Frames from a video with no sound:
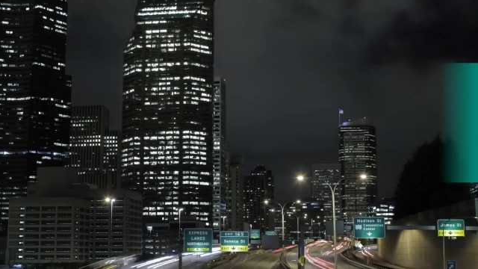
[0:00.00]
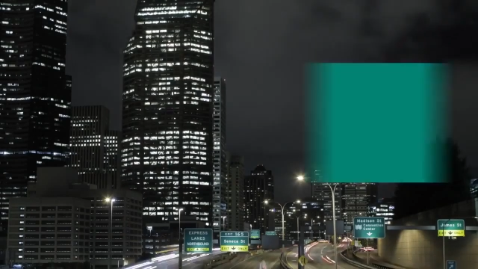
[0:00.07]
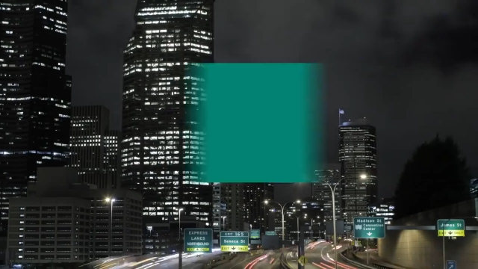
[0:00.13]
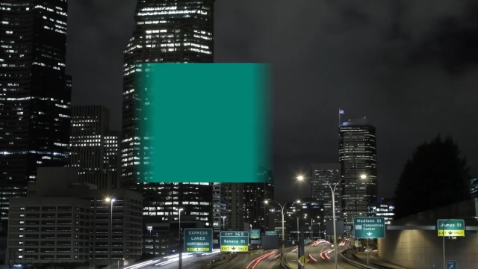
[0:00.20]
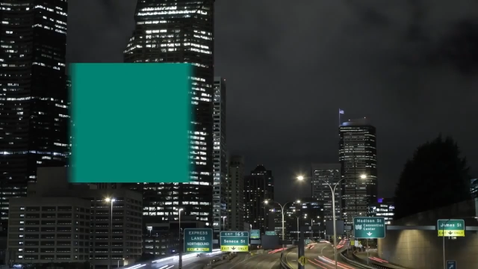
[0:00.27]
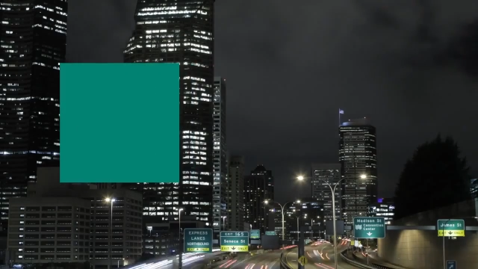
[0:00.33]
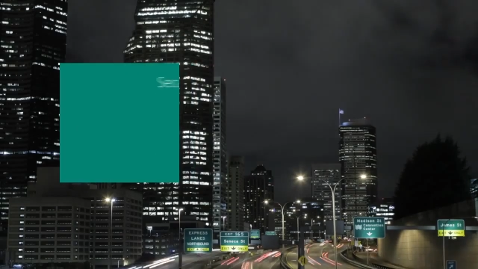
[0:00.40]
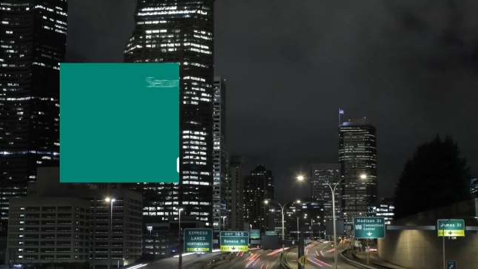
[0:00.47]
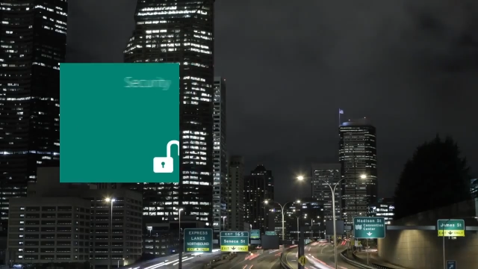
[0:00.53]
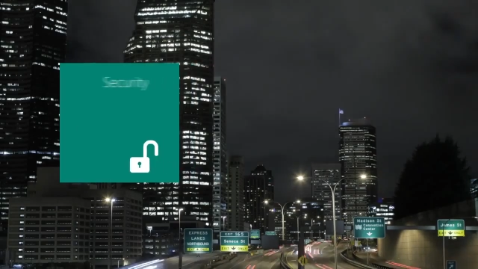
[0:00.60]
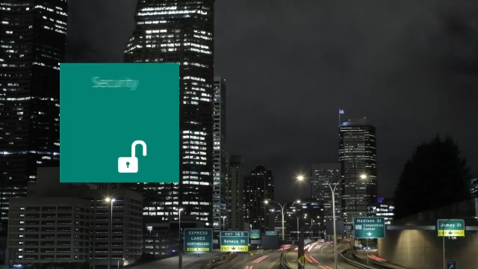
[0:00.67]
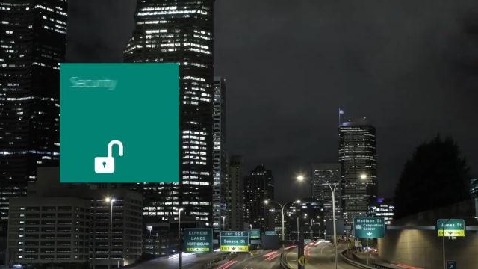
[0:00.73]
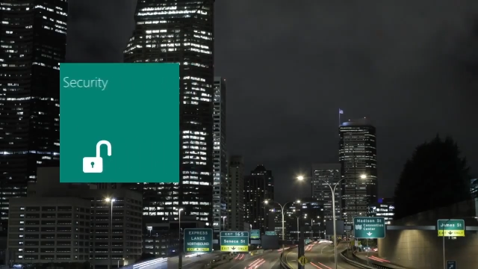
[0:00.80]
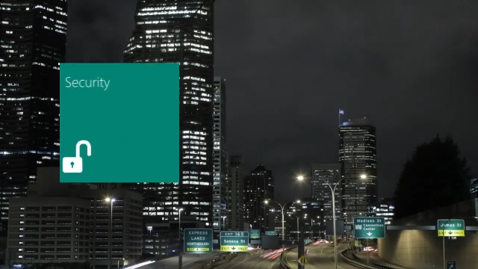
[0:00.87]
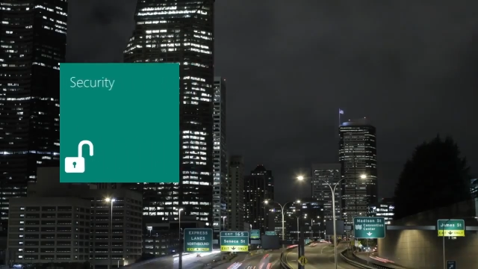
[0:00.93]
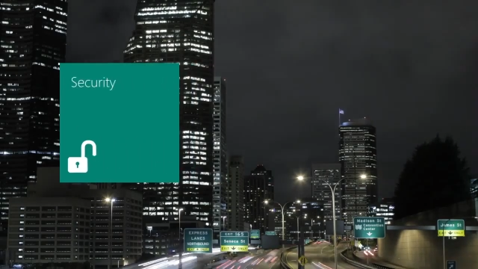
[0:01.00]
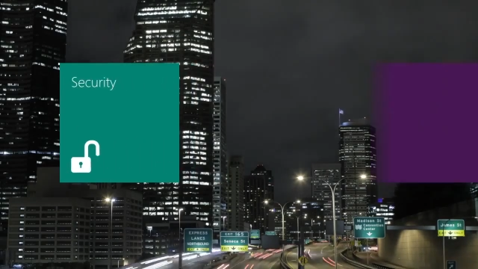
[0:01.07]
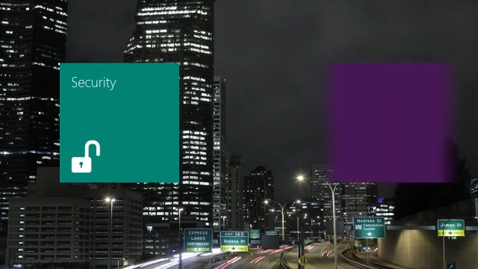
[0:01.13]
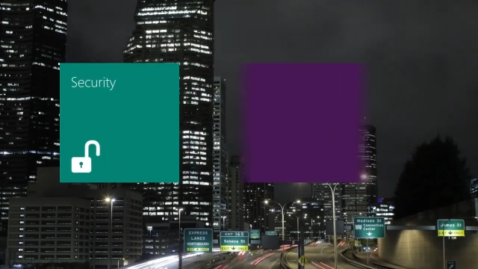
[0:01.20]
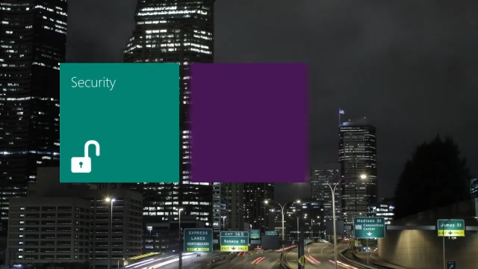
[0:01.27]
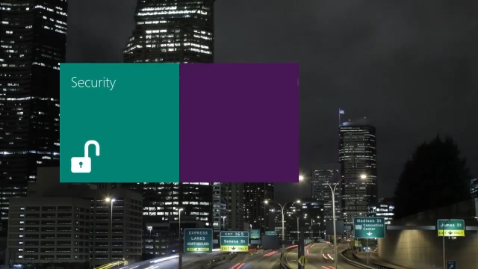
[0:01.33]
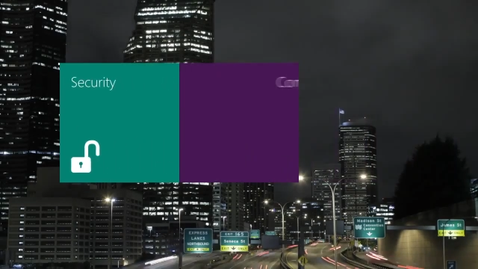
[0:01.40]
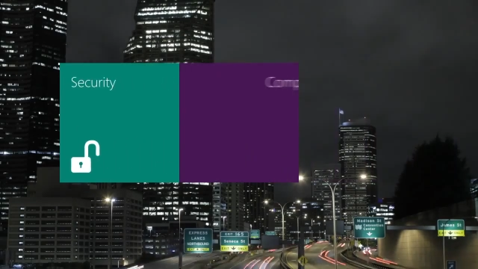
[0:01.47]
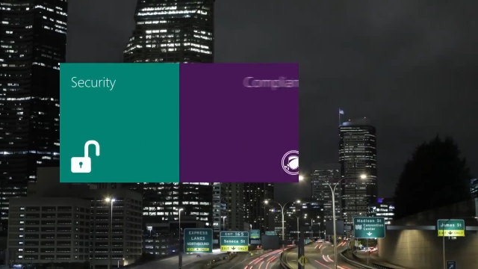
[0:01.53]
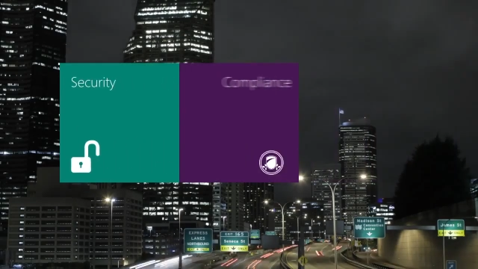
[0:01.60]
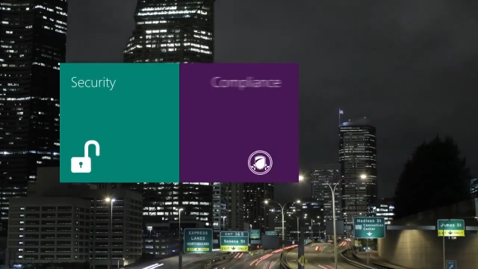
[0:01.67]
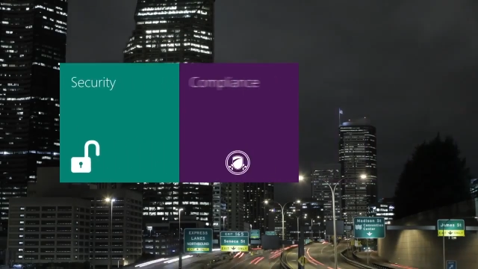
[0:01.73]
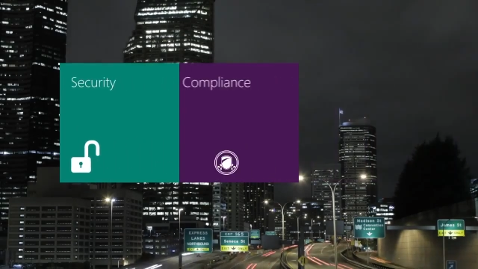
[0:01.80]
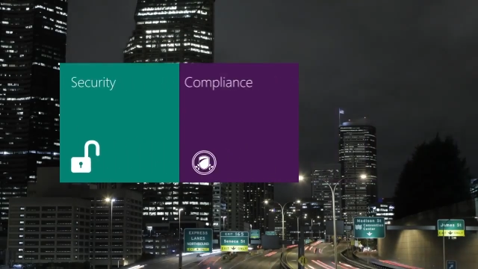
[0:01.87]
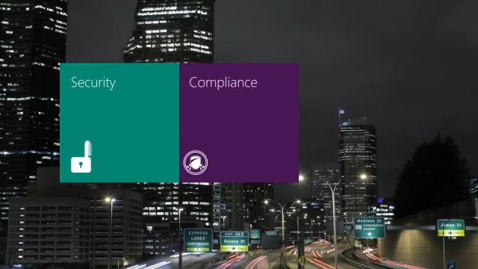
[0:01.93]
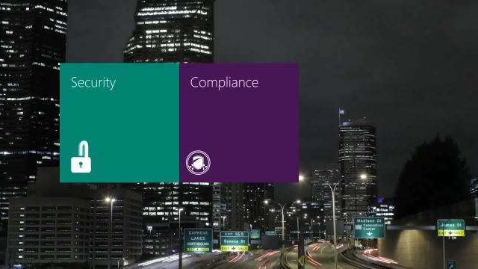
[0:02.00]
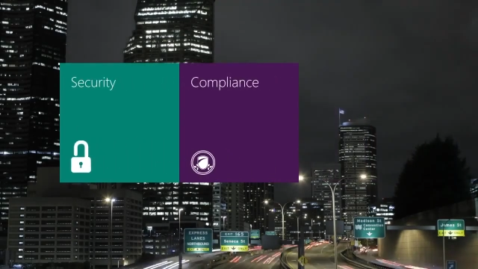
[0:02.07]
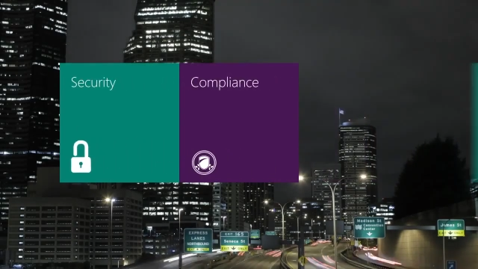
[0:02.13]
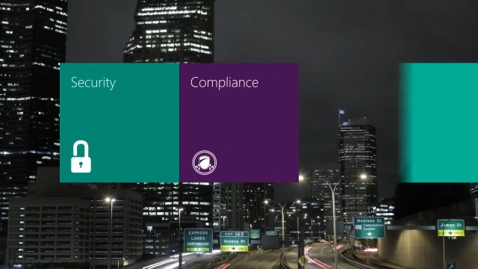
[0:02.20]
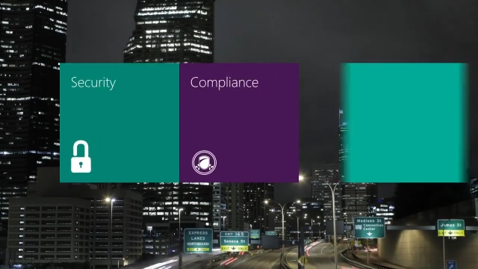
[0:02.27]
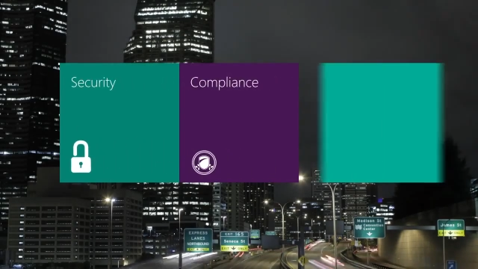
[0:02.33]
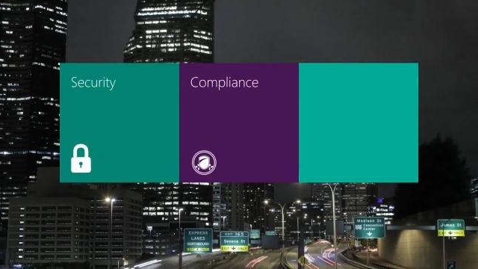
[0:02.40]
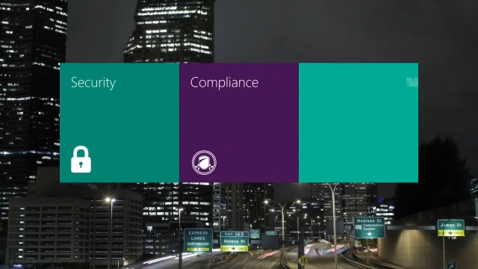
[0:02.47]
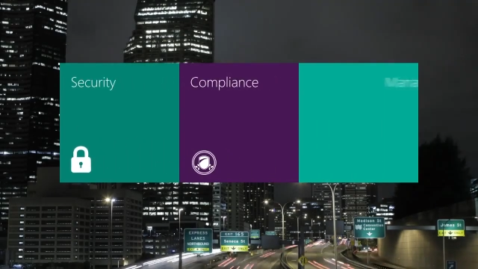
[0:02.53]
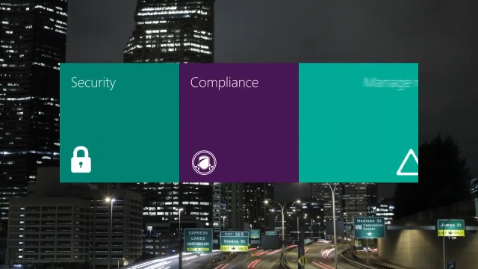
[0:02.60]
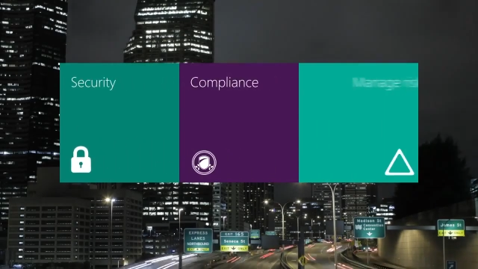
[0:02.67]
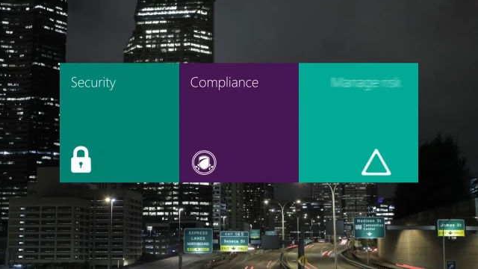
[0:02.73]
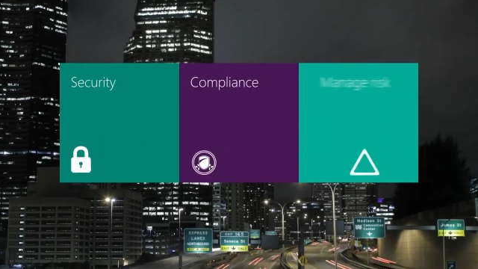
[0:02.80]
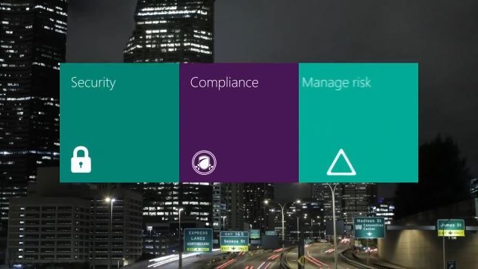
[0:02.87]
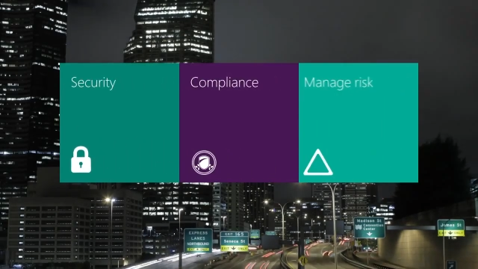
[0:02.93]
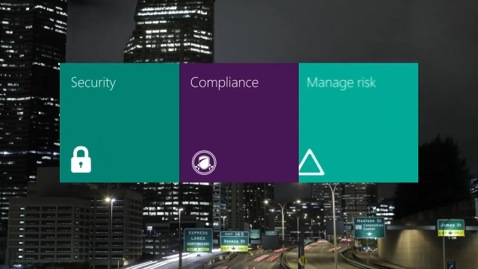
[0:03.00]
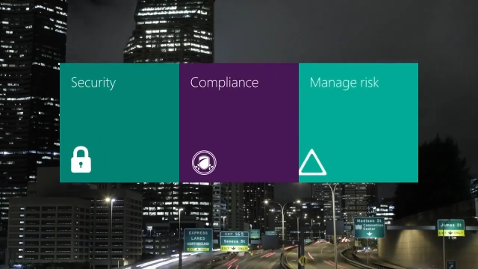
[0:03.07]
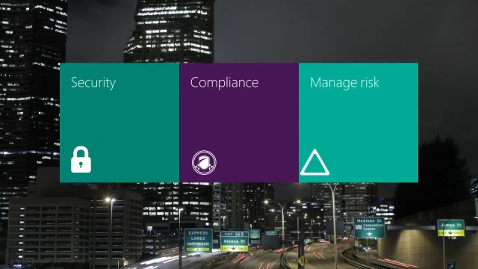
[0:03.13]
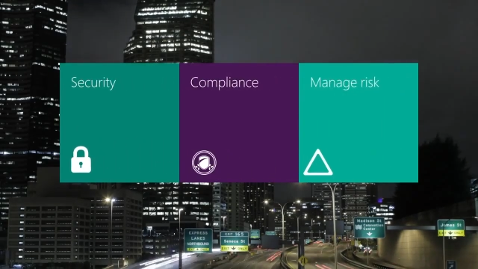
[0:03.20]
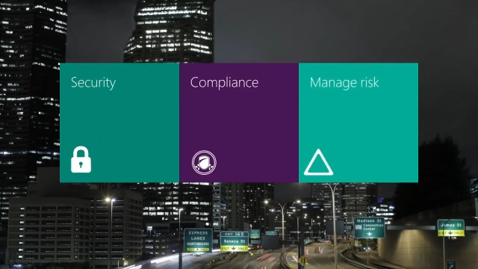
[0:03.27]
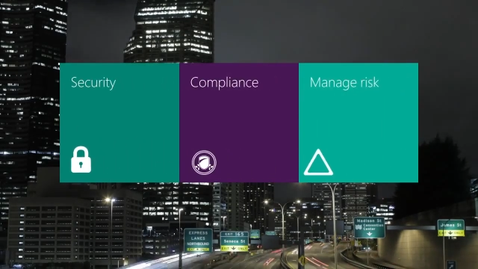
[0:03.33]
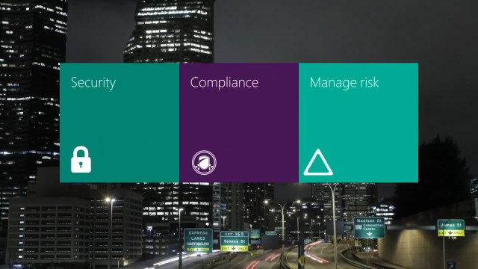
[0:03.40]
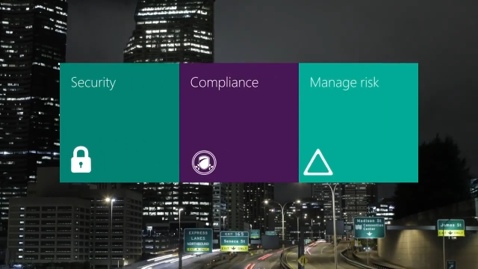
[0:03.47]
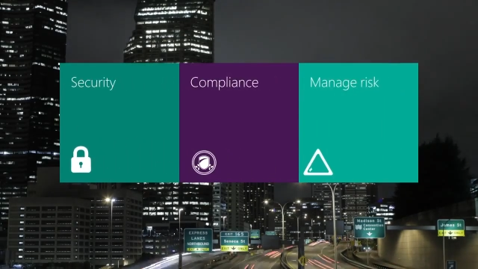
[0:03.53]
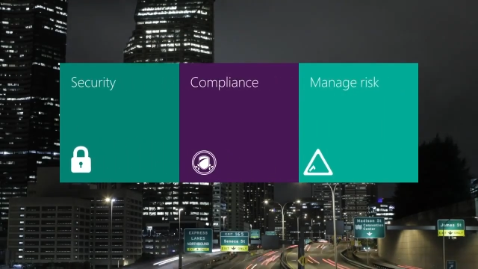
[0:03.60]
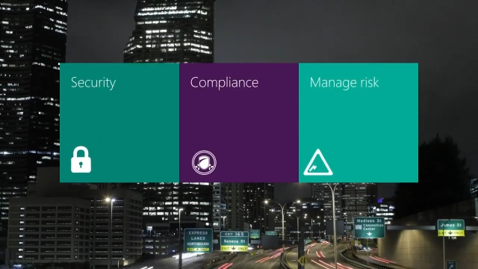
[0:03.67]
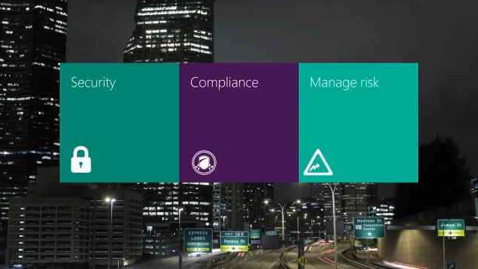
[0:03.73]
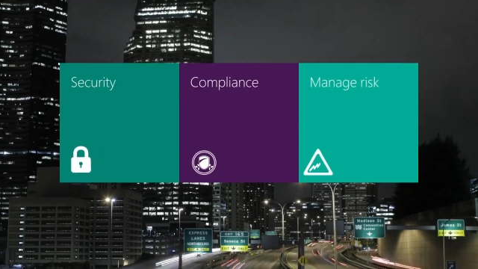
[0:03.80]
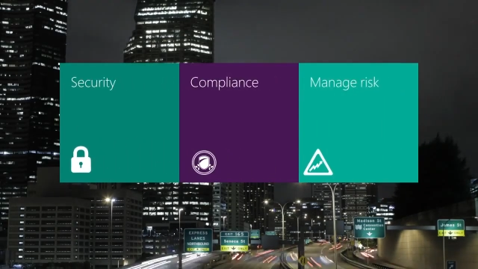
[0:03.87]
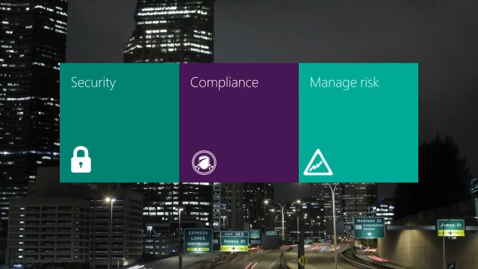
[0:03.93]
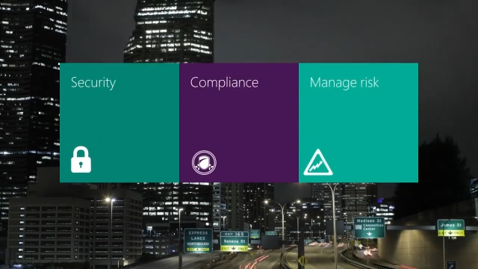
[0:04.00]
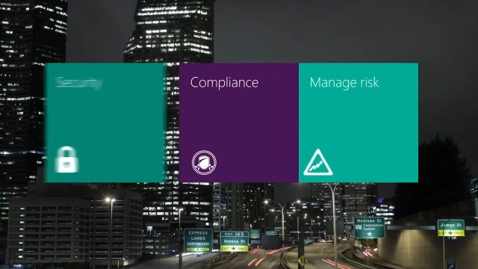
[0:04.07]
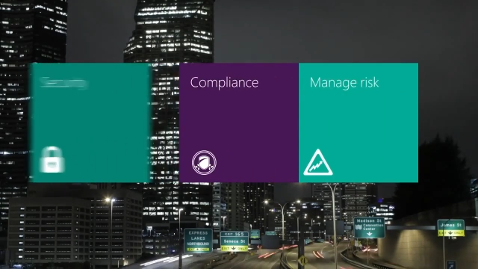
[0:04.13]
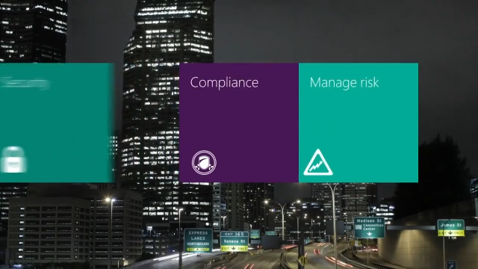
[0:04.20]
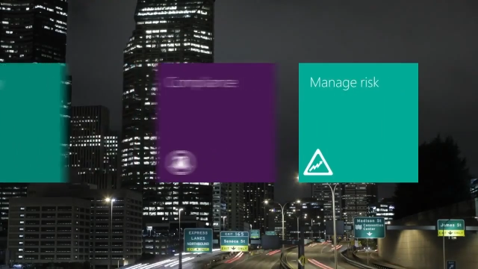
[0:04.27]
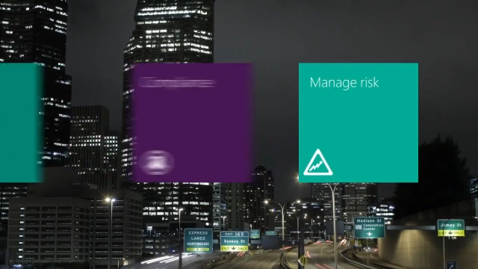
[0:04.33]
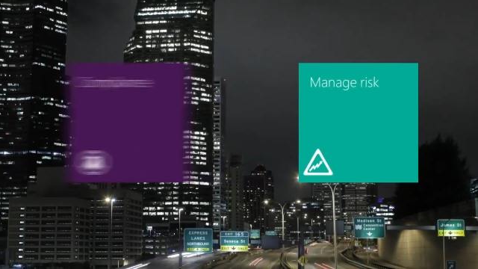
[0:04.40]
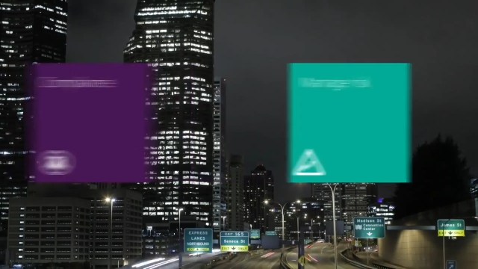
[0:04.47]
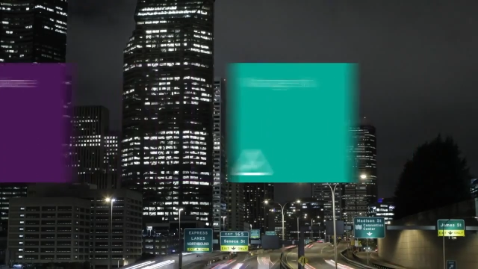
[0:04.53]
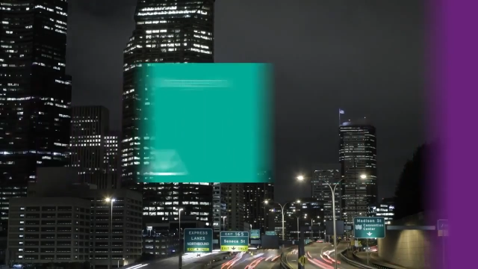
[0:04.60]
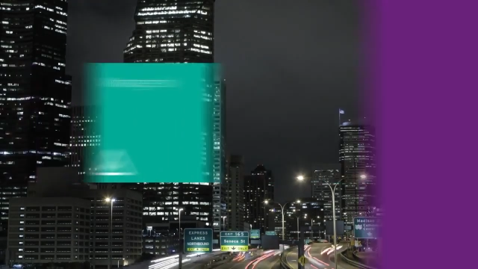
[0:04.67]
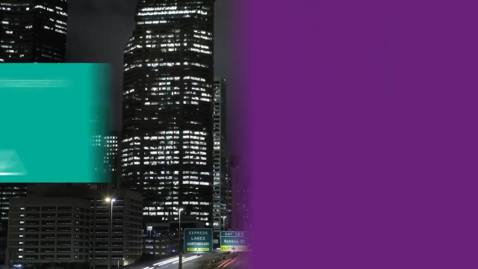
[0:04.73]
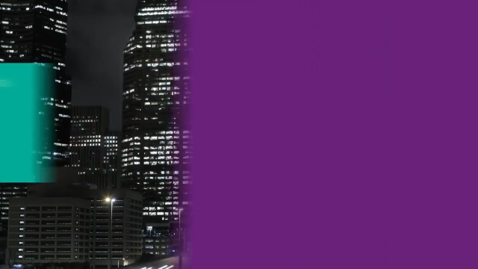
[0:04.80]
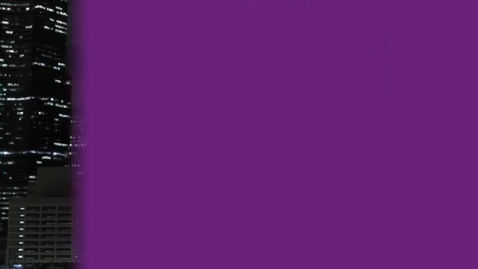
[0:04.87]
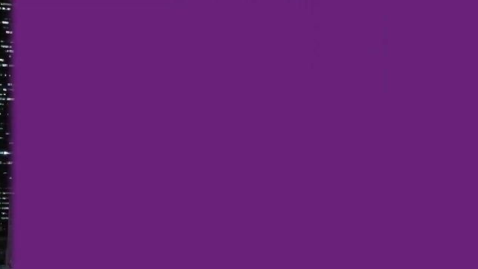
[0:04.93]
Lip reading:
Nobody's mouth can be seen.